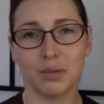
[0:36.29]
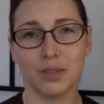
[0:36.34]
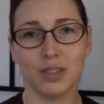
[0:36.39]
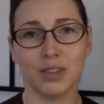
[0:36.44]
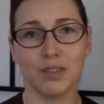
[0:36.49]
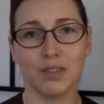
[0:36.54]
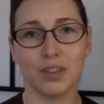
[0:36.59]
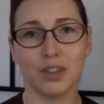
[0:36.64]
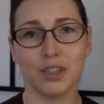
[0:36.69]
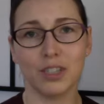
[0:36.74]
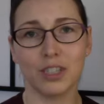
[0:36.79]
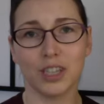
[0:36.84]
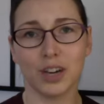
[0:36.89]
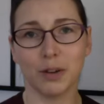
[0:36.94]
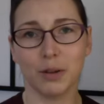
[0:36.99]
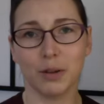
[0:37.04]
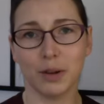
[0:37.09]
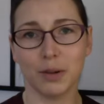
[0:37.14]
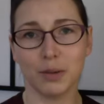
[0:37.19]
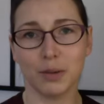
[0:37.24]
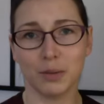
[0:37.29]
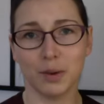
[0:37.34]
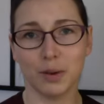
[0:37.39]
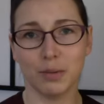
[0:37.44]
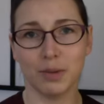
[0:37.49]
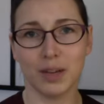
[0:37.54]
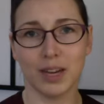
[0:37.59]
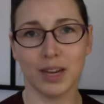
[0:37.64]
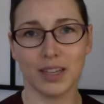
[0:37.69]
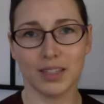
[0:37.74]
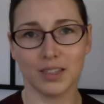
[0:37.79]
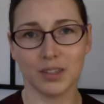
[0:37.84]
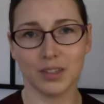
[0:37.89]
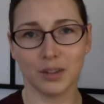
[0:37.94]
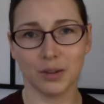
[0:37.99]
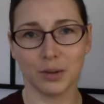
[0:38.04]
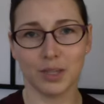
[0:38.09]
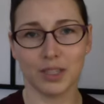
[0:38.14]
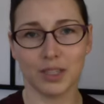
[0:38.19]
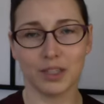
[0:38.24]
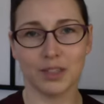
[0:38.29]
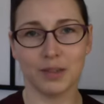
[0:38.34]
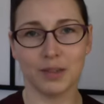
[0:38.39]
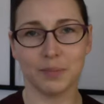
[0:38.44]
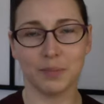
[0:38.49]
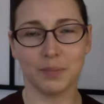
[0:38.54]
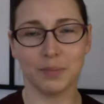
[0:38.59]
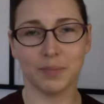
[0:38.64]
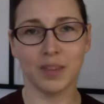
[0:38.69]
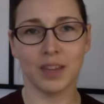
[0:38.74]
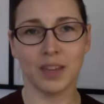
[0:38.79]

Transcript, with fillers: We'll give you a shout out when we ask your question.